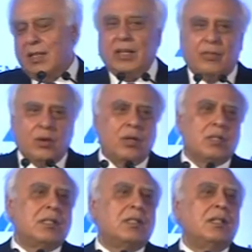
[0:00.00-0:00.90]
And of
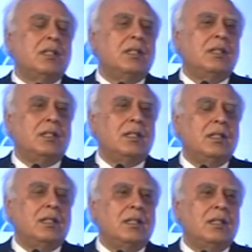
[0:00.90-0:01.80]
course,
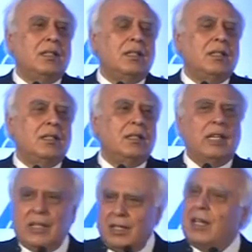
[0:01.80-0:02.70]

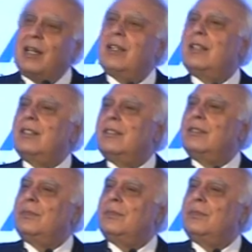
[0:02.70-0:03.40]
India